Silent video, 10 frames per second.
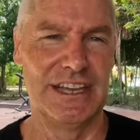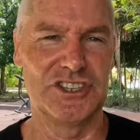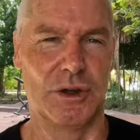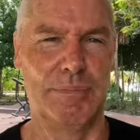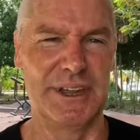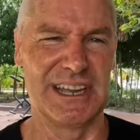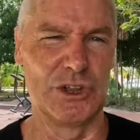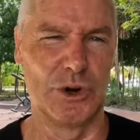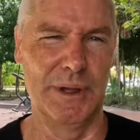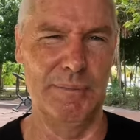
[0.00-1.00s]
So I'm being a
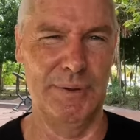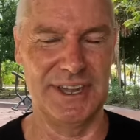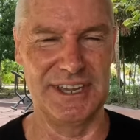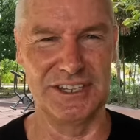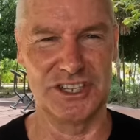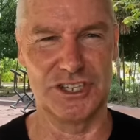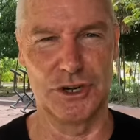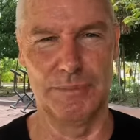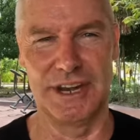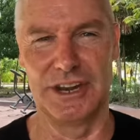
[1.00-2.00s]
little bit picky. It
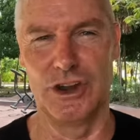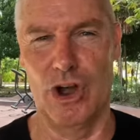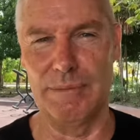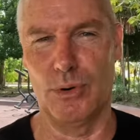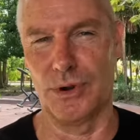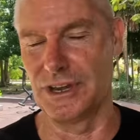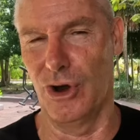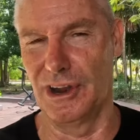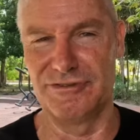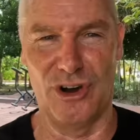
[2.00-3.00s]
should have been a
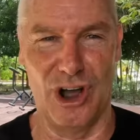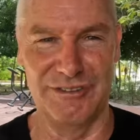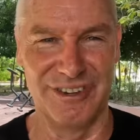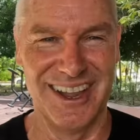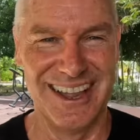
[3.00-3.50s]
9.95